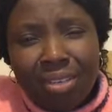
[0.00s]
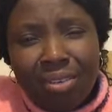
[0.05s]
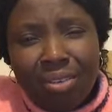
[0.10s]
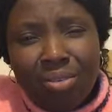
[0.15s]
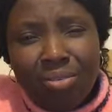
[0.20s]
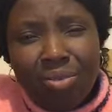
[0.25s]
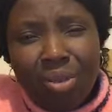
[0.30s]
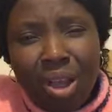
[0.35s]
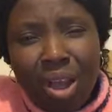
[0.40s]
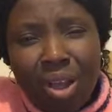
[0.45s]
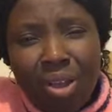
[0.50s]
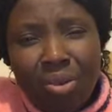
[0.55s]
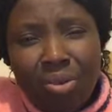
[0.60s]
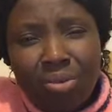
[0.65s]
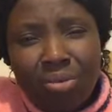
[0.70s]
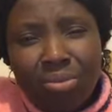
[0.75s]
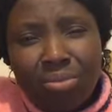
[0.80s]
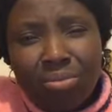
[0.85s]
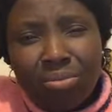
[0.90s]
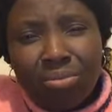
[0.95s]

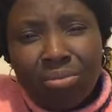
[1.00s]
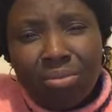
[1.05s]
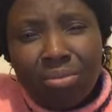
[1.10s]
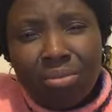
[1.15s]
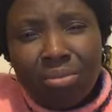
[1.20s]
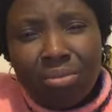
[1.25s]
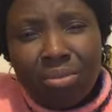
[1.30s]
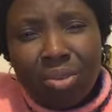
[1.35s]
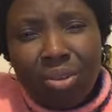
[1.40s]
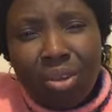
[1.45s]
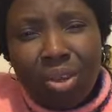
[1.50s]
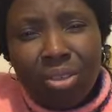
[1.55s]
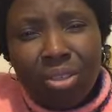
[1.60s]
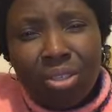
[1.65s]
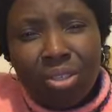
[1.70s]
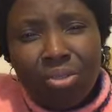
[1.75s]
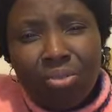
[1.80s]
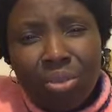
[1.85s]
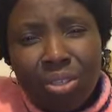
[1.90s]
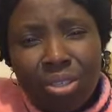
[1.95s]
Wow. God
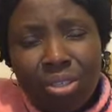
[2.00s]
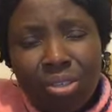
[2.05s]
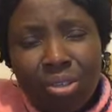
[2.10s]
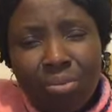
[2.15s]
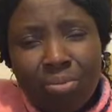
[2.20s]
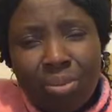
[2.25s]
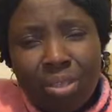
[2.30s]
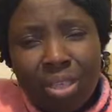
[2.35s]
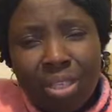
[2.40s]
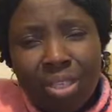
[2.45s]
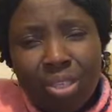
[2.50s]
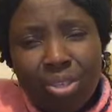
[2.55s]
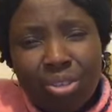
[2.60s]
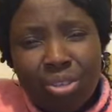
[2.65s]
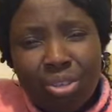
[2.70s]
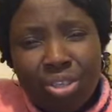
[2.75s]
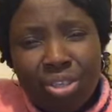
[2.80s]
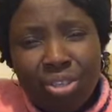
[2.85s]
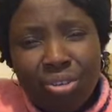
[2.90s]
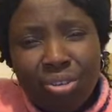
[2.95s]
is doing something. He's
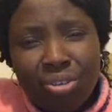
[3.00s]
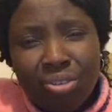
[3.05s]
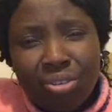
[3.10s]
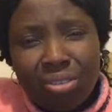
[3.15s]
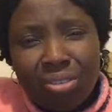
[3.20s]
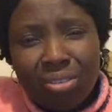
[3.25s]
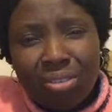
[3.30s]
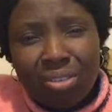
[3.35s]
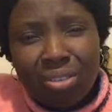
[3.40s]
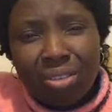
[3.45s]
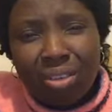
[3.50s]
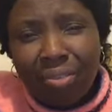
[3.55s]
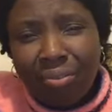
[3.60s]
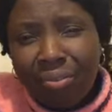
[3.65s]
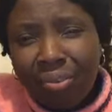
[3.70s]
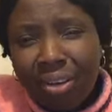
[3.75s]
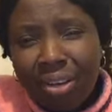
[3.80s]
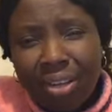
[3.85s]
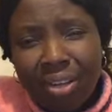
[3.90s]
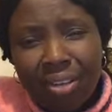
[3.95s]
touching us
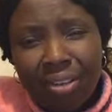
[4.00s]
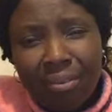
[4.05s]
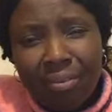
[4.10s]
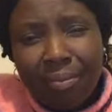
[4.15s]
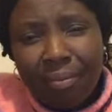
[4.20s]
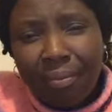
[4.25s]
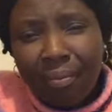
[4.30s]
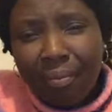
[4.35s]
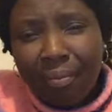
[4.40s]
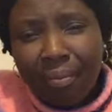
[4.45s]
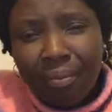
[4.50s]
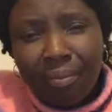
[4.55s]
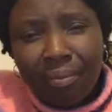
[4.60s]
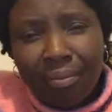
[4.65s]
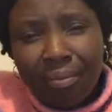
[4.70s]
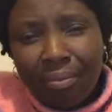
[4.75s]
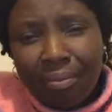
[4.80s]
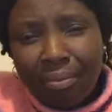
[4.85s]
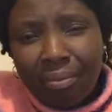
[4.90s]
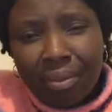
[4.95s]
differently.
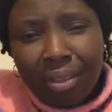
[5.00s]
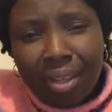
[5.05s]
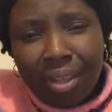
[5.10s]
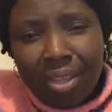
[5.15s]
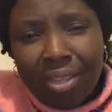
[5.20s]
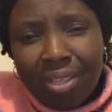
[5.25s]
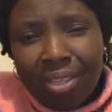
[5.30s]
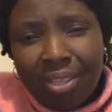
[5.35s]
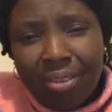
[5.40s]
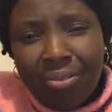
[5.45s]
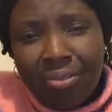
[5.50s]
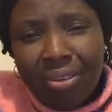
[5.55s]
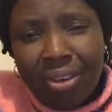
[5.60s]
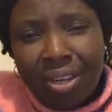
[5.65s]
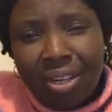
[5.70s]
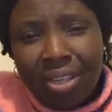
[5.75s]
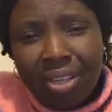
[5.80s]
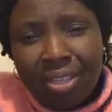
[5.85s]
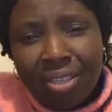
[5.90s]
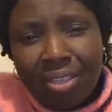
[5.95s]

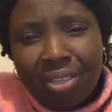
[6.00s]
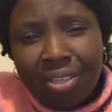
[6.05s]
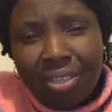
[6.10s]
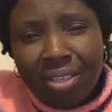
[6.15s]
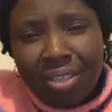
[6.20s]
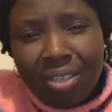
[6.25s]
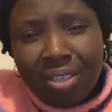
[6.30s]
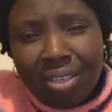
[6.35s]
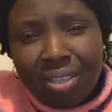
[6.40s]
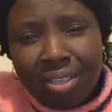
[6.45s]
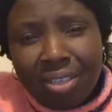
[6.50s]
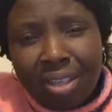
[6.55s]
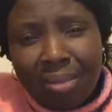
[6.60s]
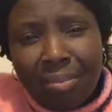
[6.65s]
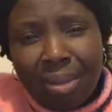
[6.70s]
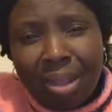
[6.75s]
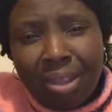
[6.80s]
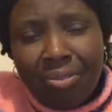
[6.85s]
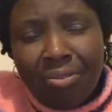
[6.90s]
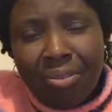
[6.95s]
Sister
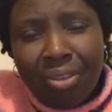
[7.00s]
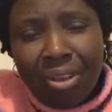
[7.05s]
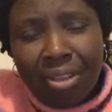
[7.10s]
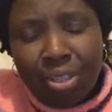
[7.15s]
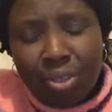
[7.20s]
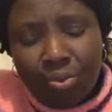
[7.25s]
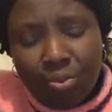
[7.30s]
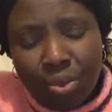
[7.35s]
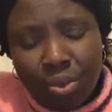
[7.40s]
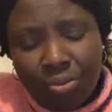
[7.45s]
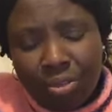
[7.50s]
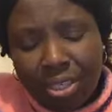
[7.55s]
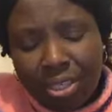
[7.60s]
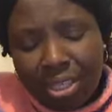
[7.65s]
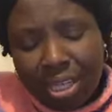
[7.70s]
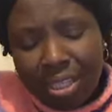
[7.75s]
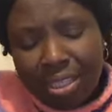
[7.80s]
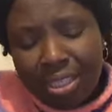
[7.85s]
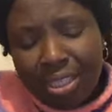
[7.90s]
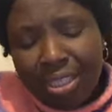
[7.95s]
Maggie felt a wave.
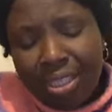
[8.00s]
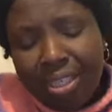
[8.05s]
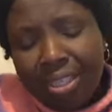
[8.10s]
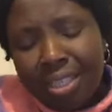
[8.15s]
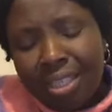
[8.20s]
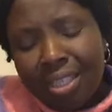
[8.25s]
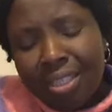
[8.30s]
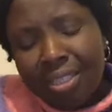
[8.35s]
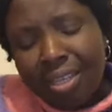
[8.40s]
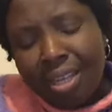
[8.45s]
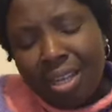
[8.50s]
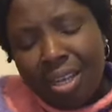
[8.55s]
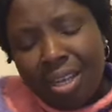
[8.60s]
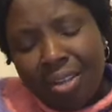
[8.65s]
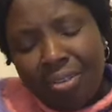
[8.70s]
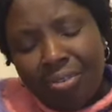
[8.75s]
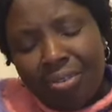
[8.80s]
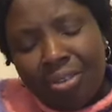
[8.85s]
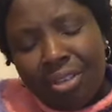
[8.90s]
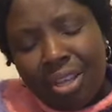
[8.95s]
Sister Geraldine
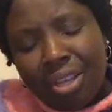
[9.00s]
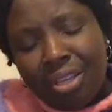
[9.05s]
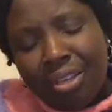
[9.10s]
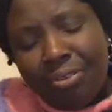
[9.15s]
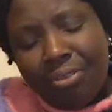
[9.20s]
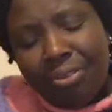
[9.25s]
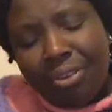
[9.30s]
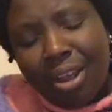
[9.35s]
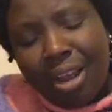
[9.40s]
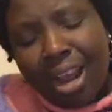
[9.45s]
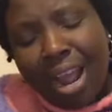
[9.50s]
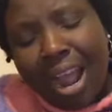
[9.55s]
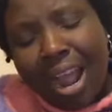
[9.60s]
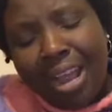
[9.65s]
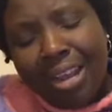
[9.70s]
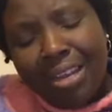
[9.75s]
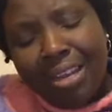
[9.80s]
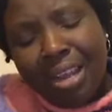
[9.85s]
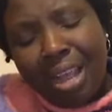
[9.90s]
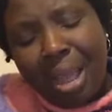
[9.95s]
says she felt
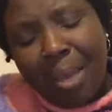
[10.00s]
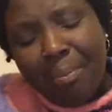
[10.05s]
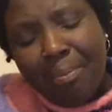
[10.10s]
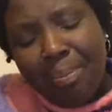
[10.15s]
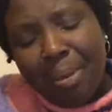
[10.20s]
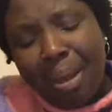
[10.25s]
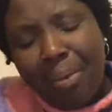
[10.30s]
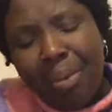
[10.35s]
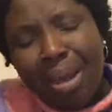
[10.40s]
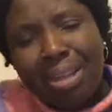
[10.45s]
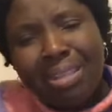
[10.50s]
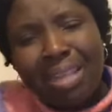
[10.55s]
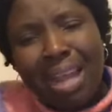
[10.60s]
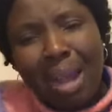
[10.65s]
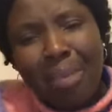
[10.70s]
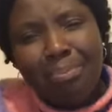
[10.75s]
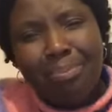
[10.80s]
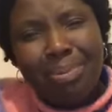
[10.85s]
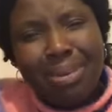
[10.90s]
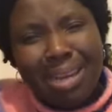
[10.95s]
highly empowered
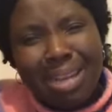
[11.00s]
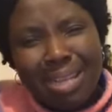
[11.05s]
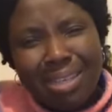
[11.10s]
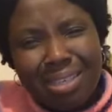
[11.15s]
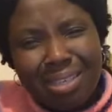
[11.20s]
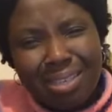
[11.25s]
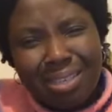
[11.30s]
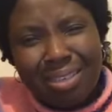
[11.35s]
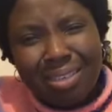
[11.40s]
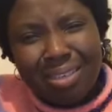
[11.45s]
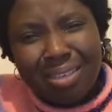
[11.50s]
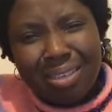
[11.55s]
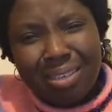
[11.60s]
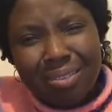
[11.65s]
and blessed.